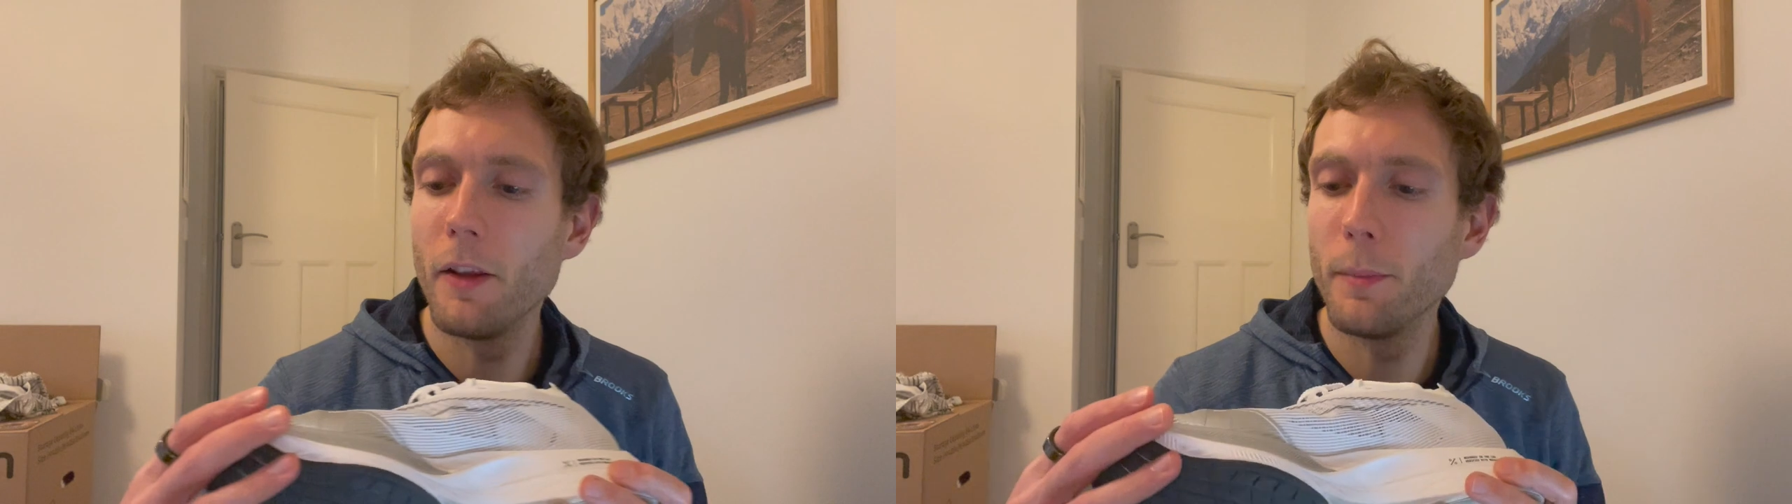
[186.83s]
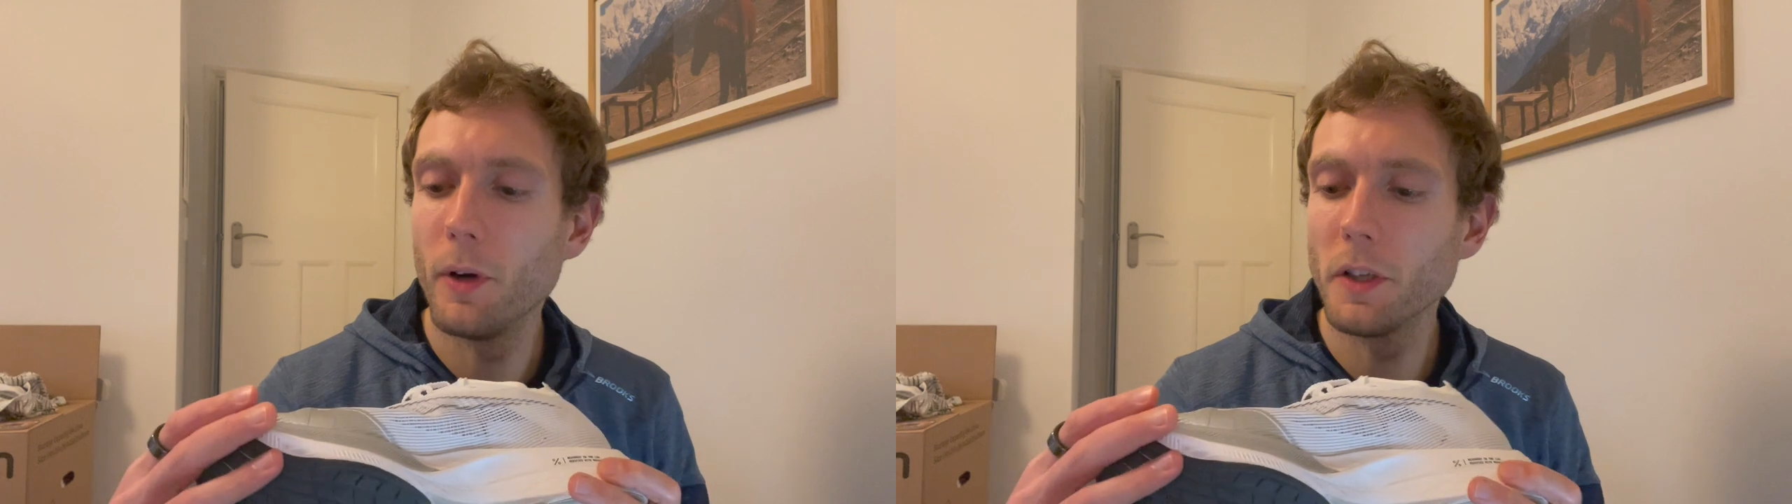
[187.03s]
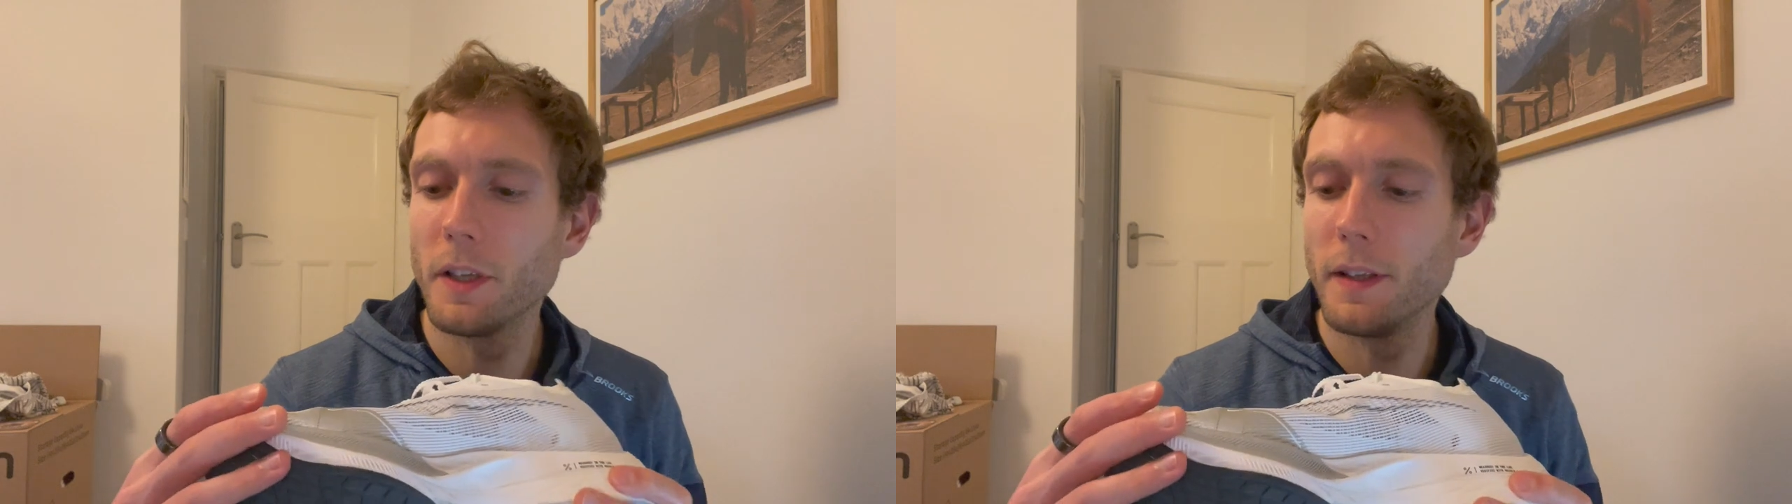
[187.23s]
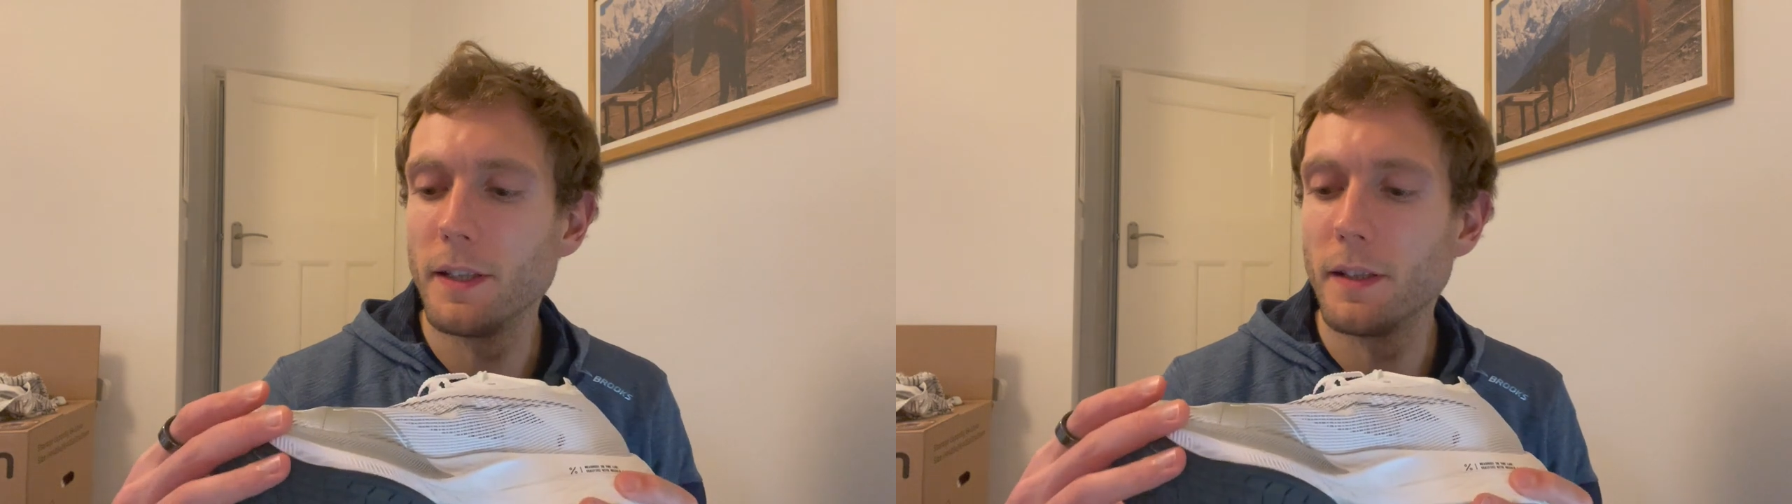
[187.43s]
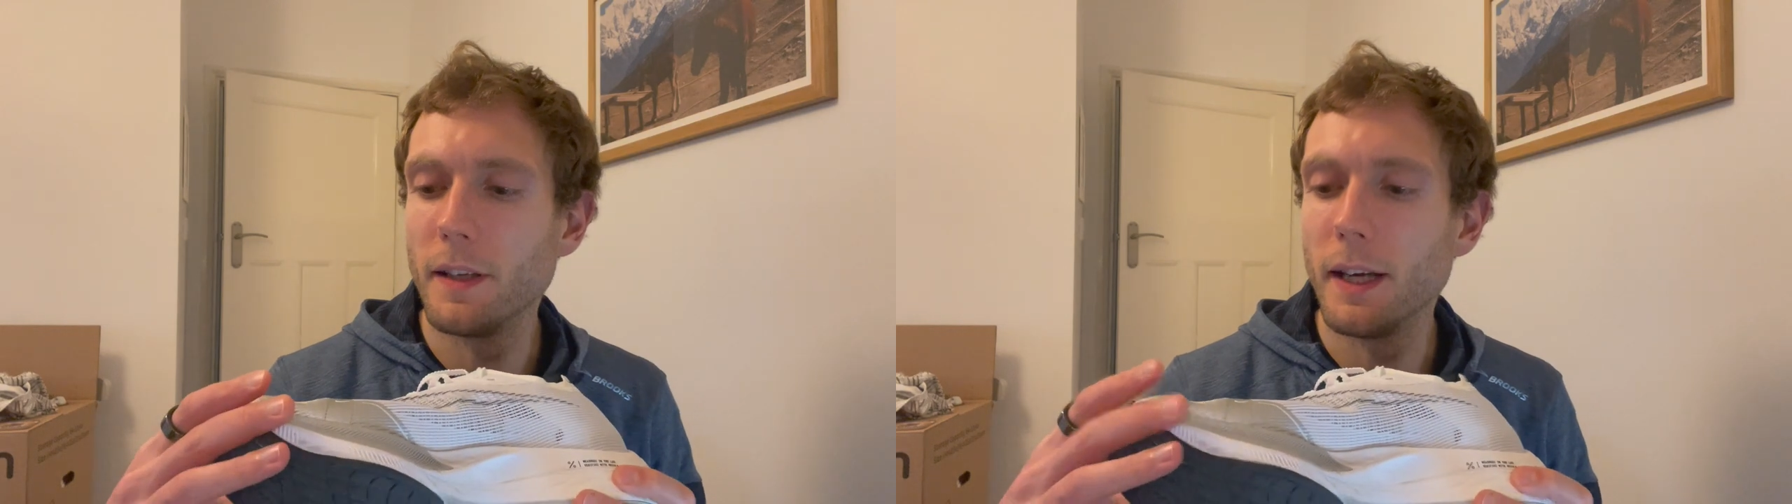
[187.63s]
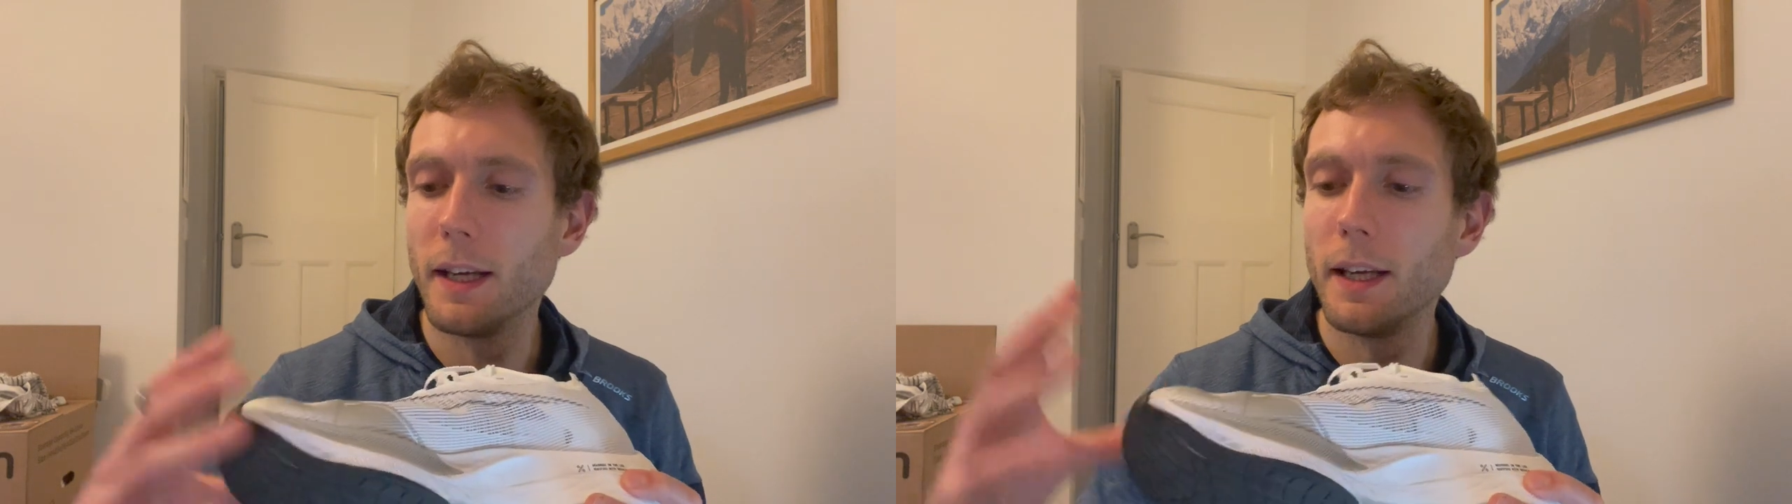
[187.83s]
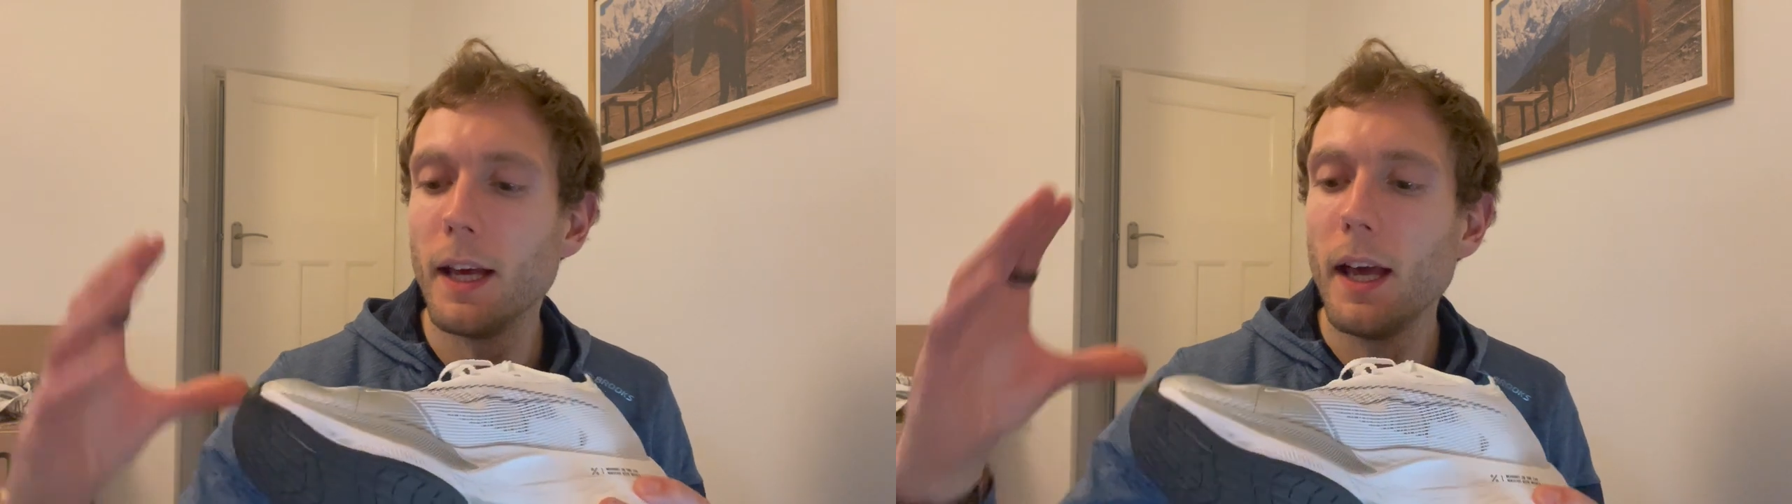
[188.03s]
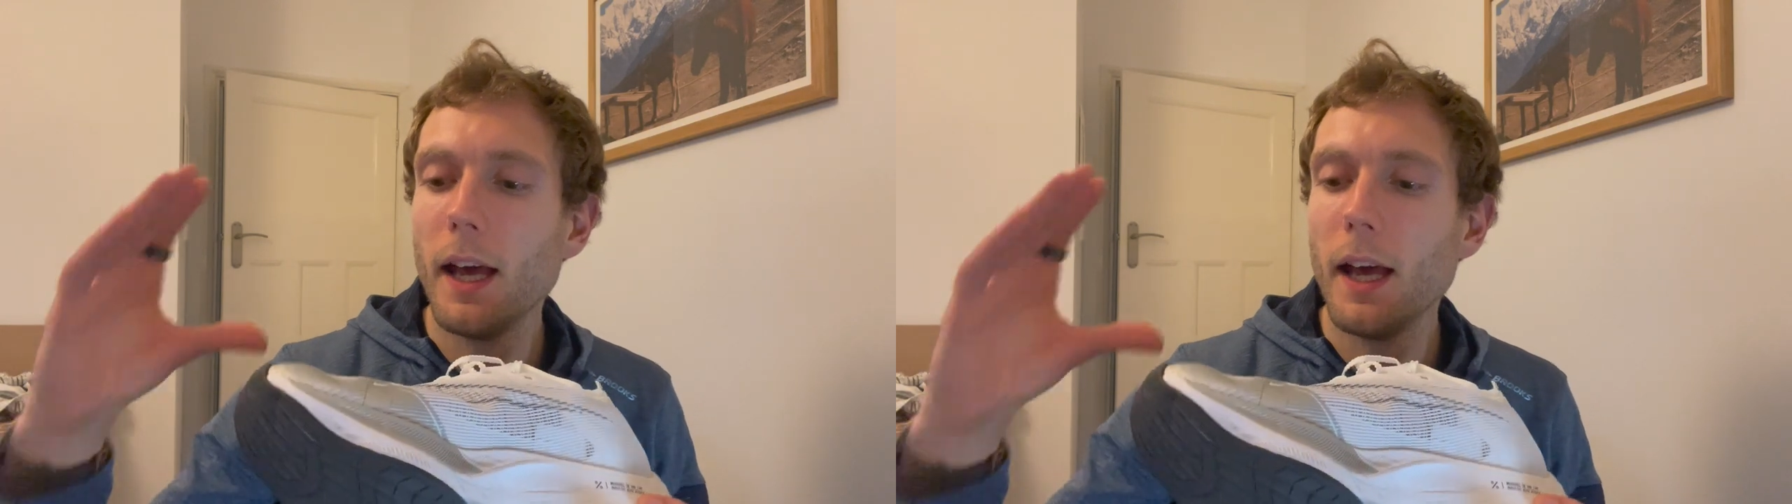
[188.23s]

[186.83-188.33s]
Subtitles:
of the box in these today.